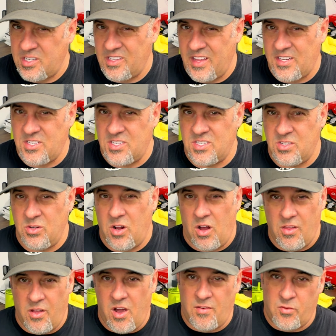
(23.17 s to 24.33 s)
and that's just due to all
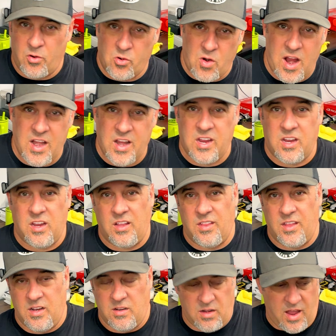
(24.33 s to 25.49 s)
the off-road riding and
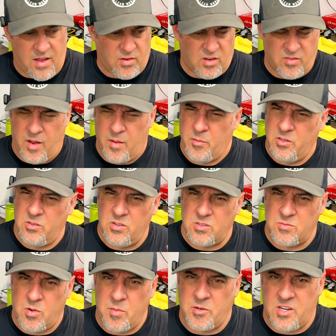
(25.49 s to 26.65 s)
then having a family who knows
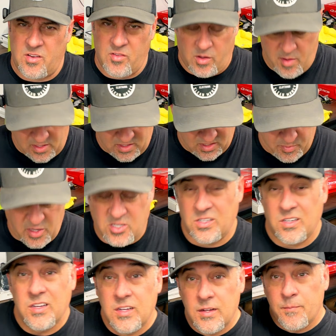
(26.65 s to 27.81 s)
pretty much everything about suspension.
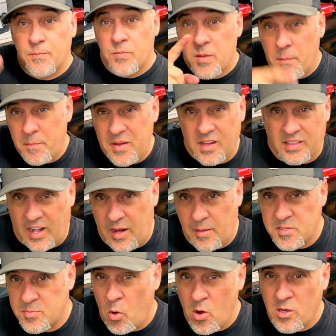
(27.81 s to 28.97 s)
Being that I'm
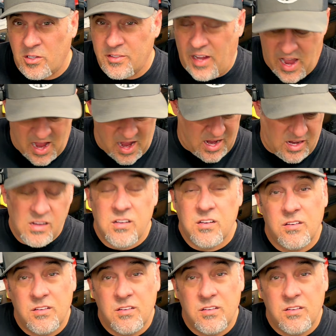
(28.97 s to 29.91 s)
spoiled, I